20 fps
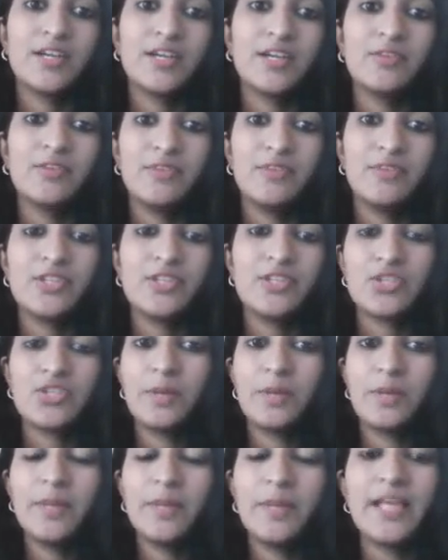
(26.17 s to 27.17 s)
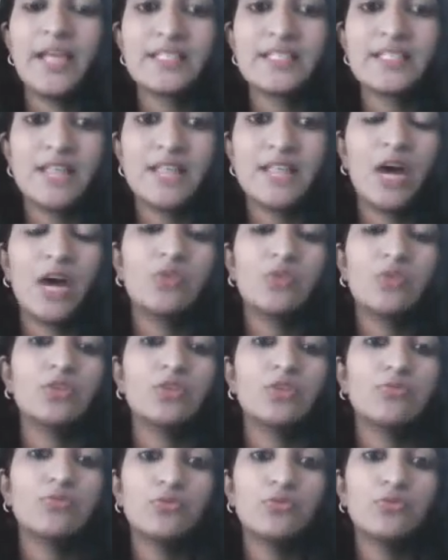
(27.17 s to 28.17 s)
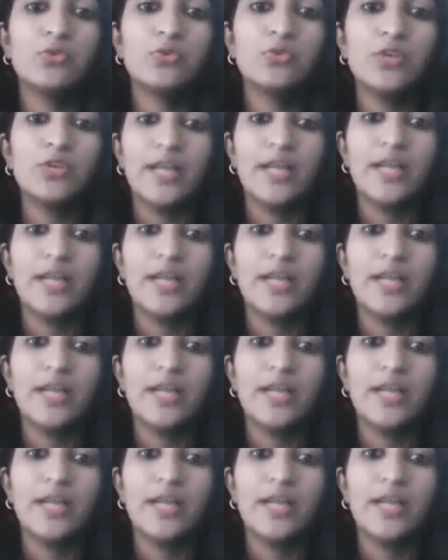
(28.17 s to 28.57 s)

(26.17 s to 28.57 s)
which breaks down the food